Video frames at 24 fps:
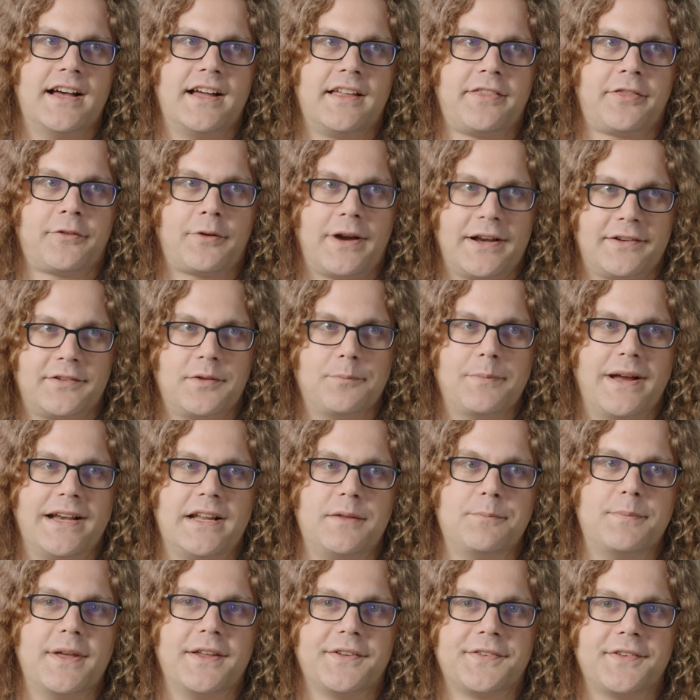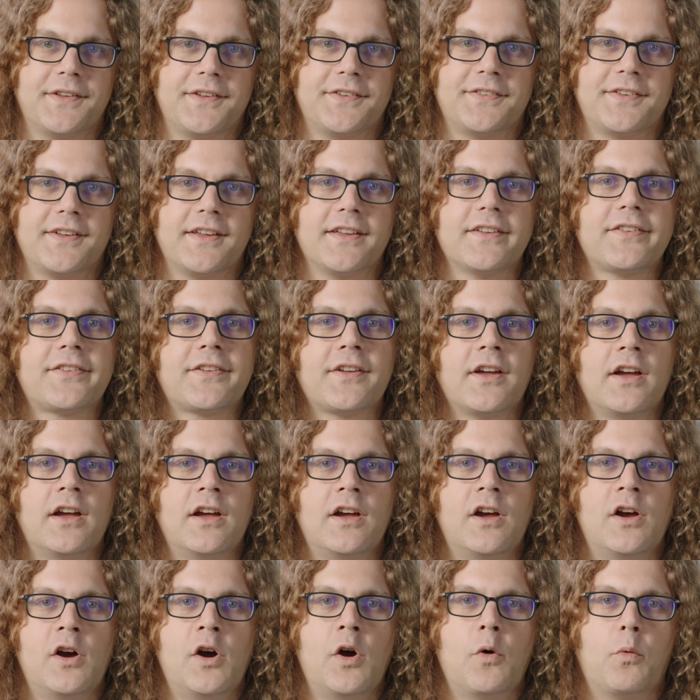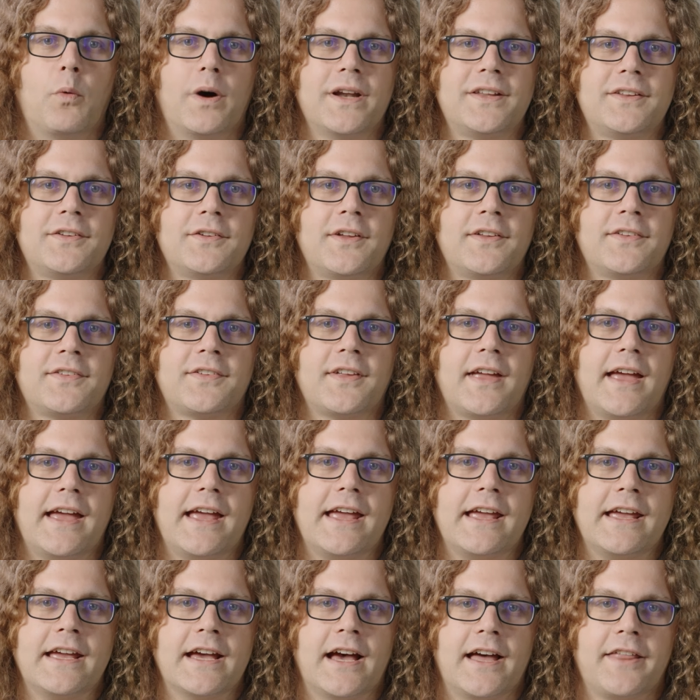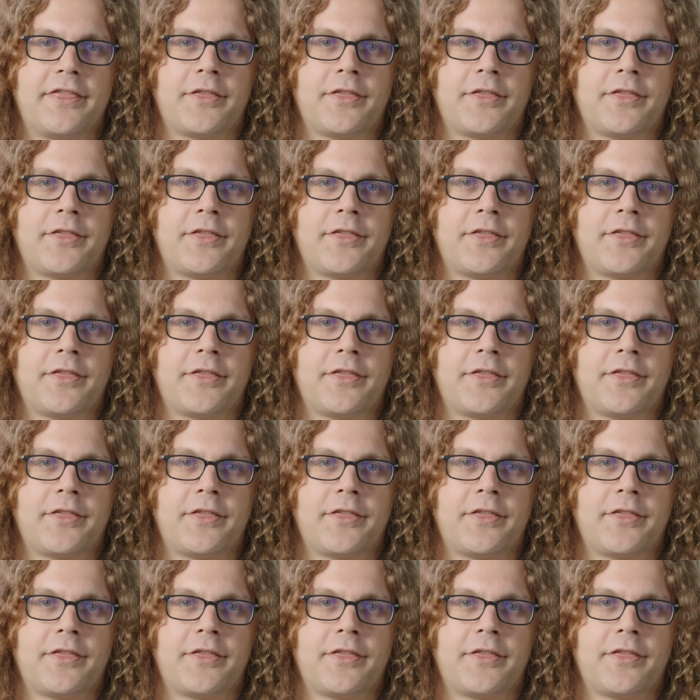threat to many businesses. What does a